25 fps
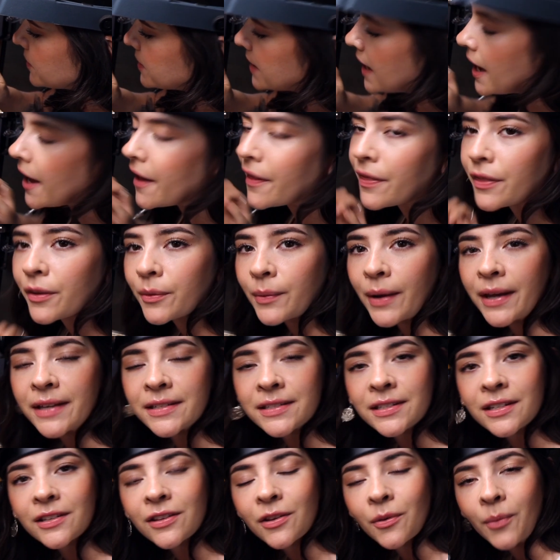down down the
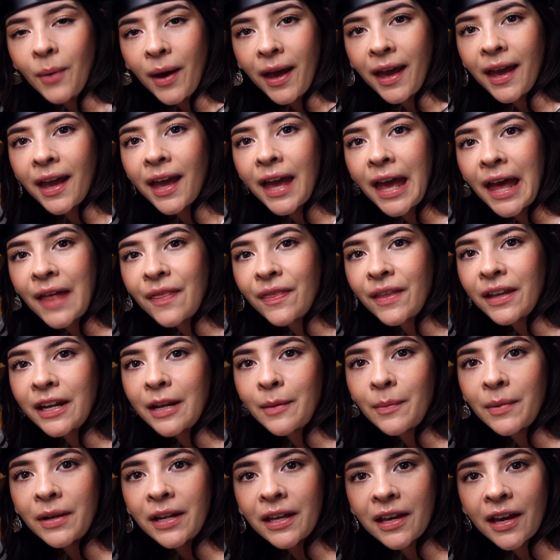rest of the way, and then
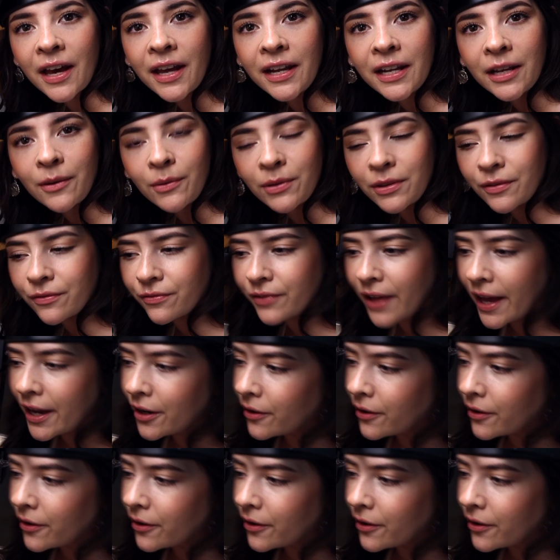I'm going to cut it with a flat